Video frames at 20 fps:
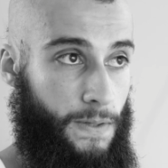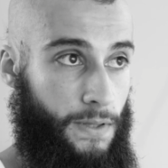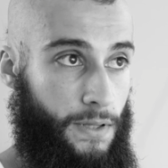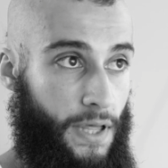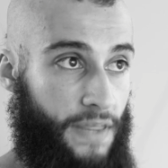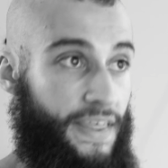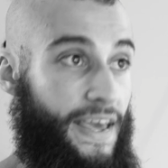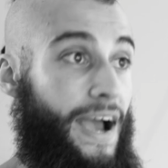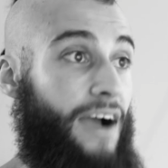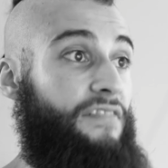That
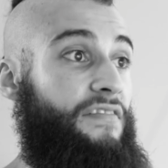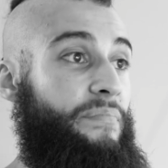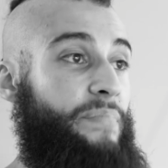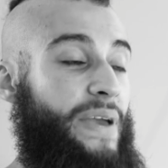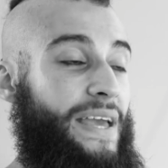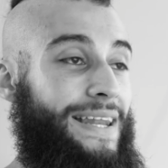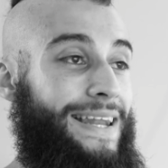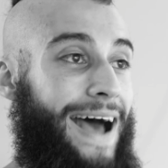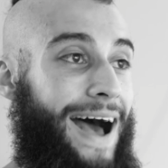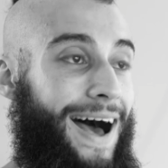there have
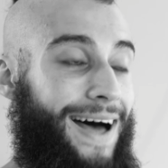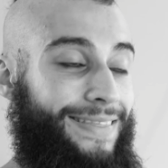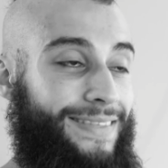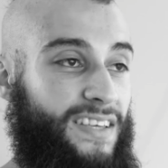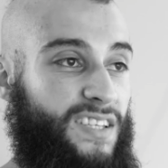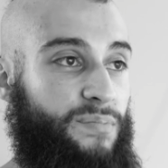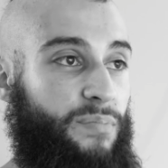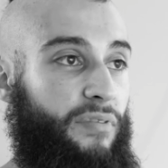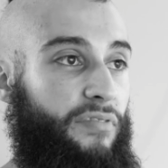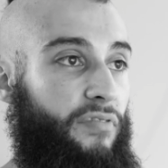been
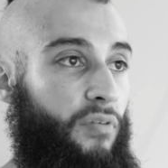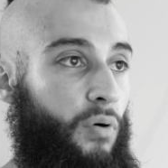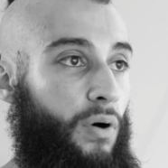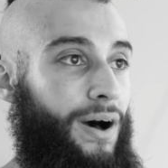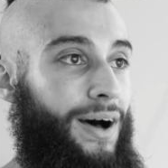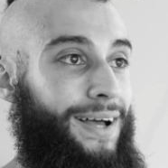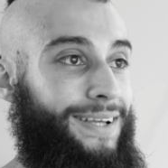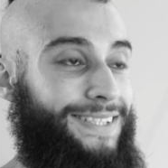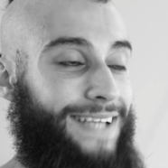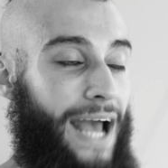others before
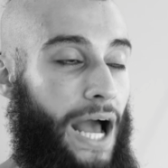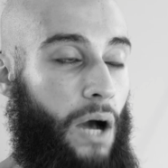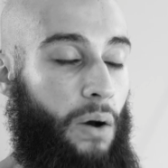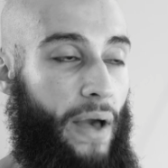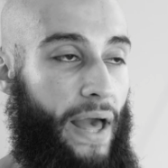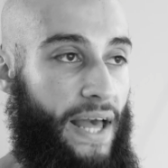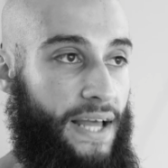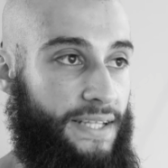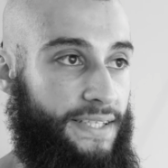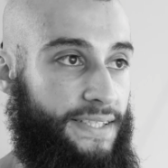us, our
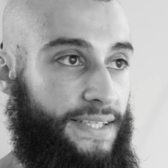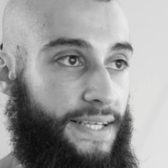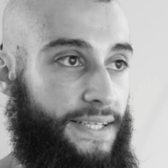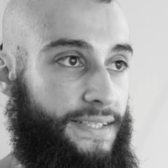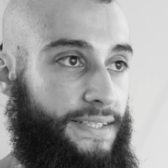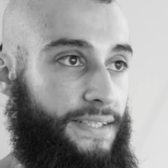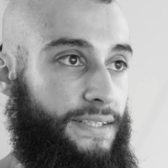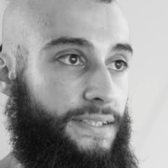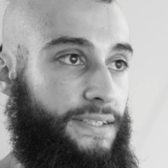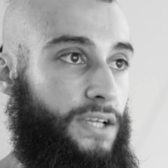
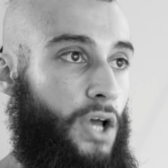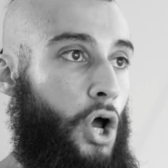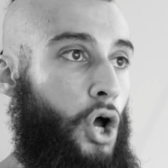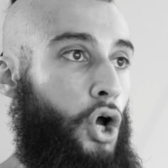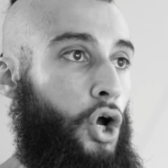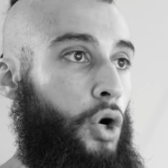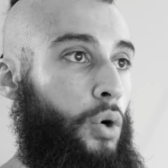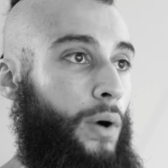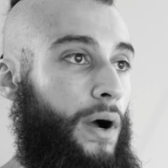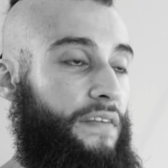ancestors,
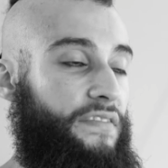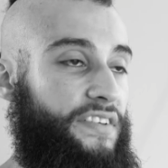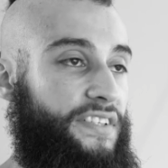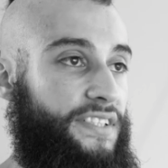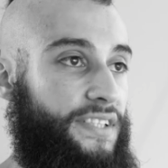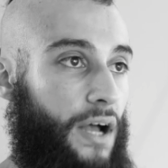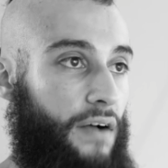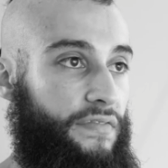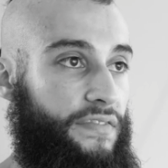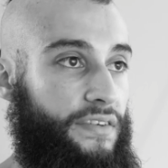who have
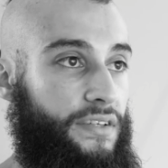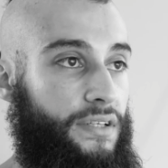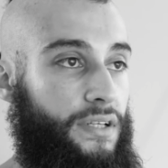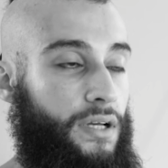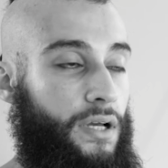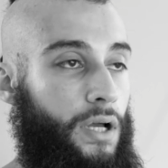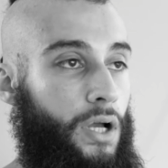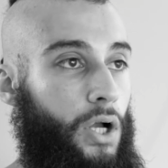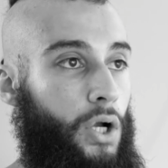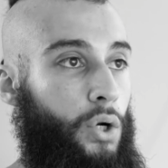suffered
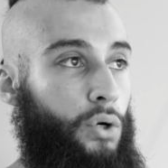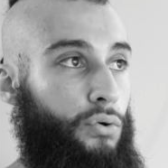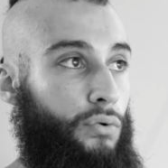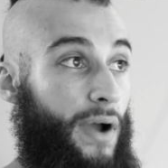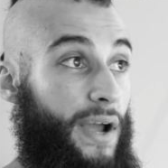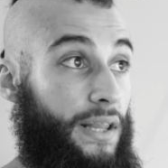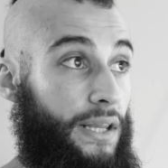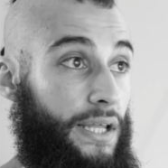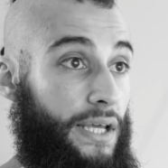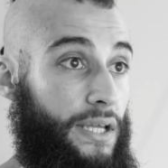
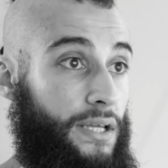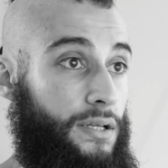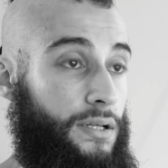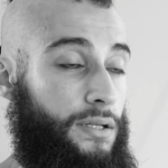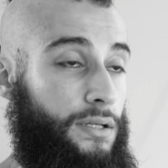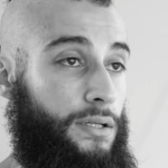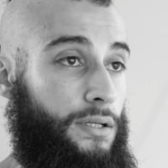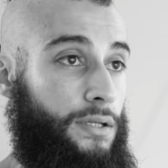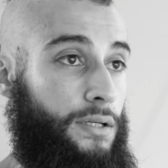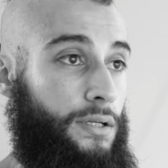greatly,
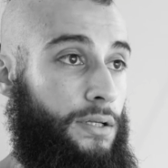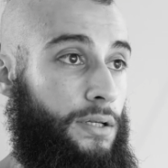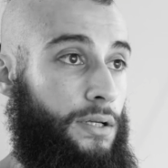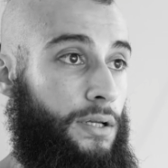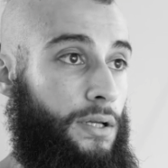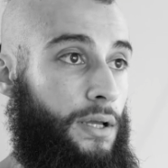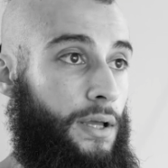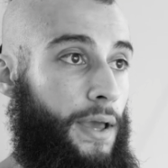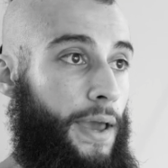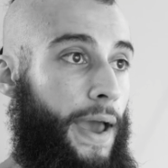
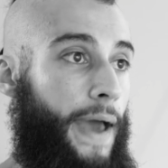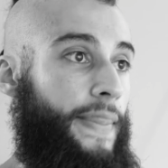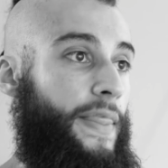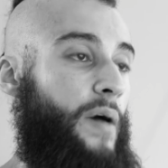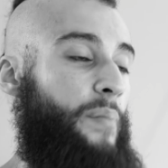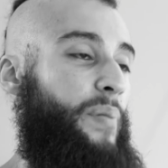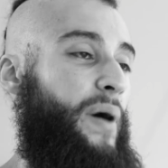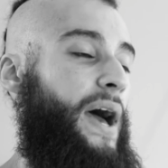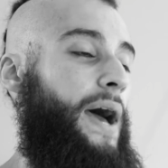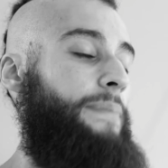and that
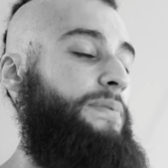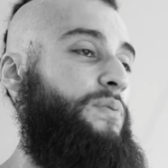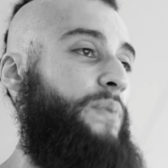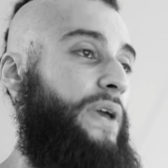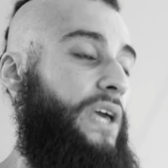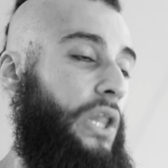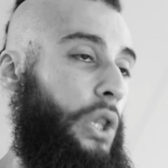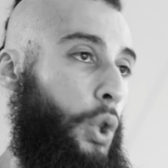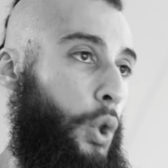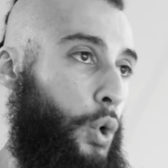perhaps we
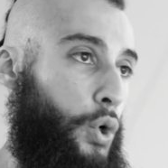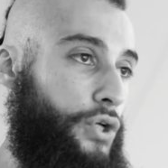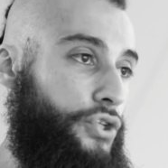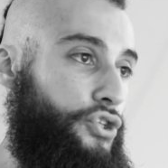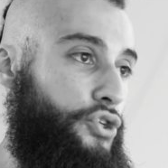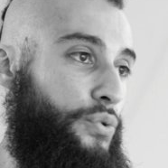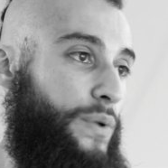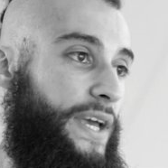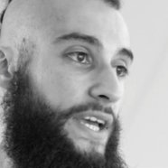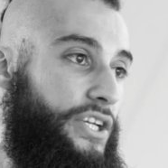can look
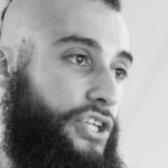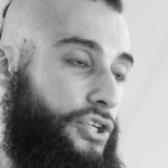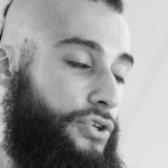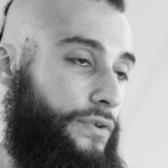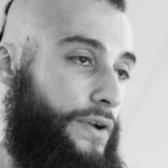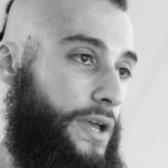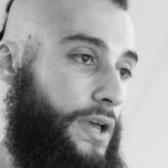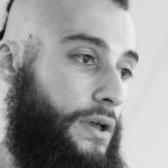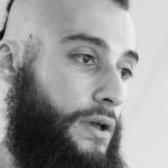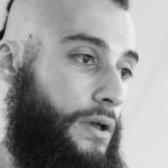to
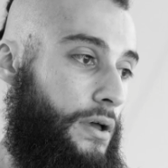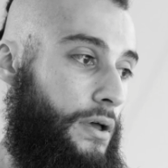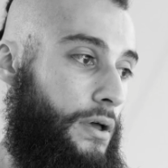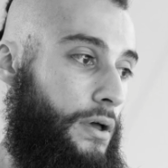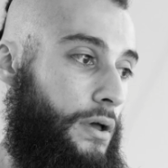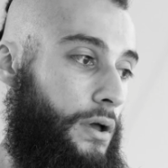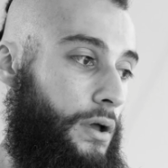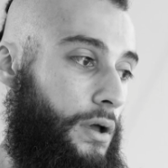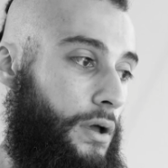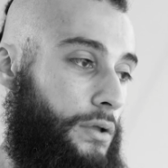history
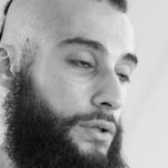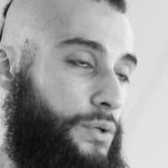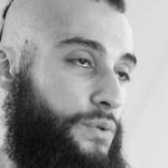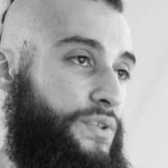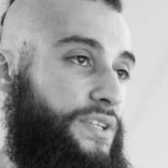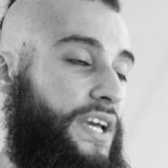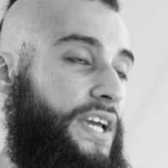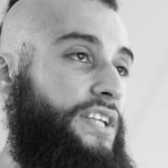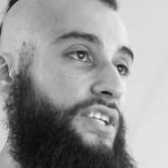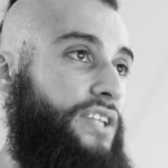to
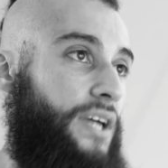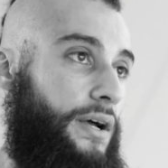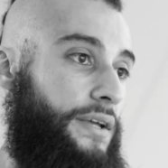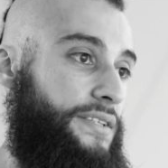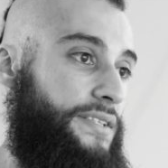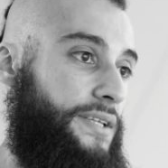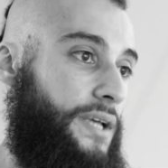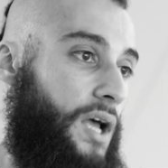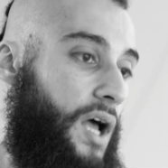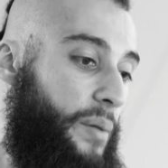teach
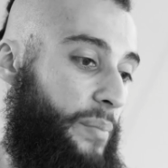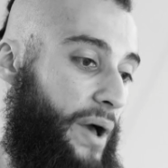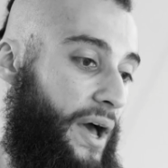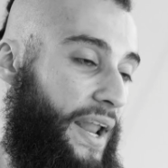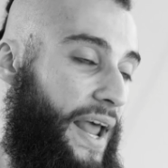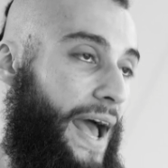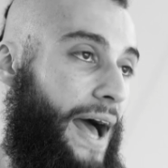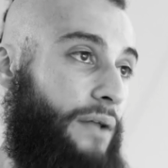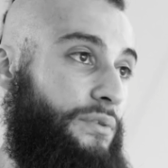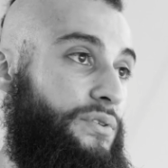us about
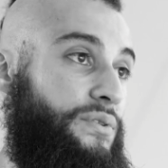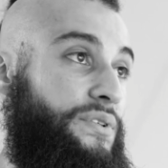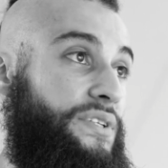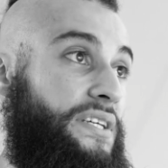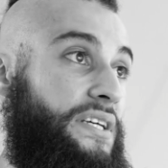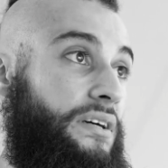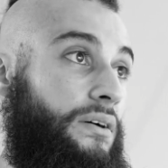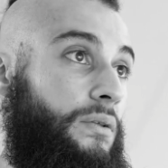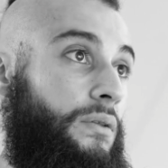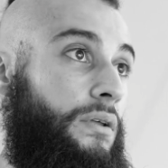how to
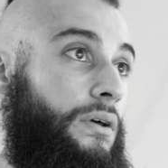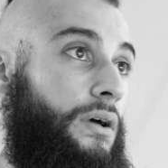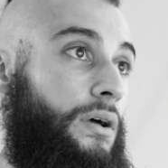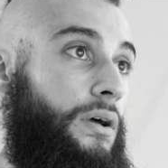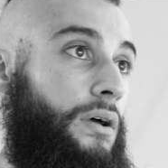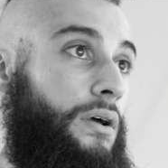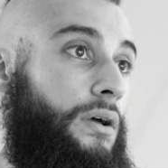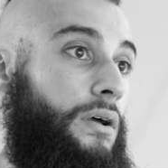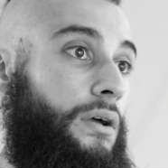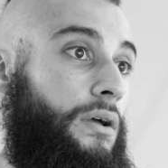deal
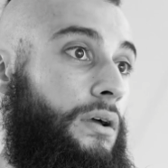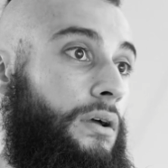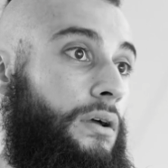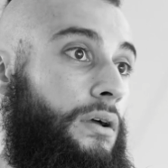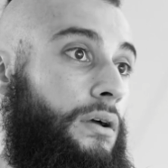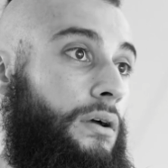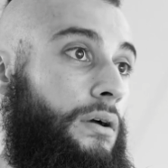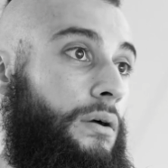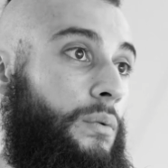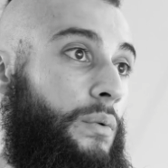
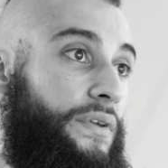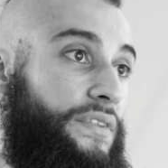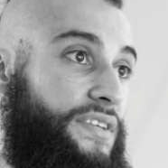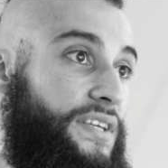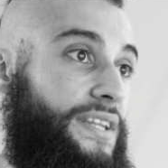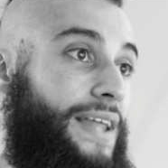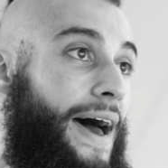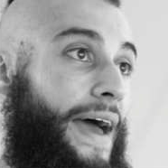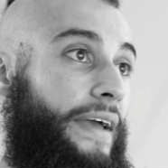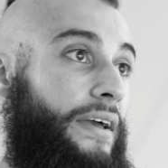with
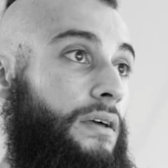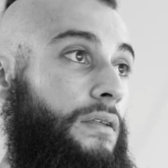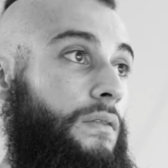today.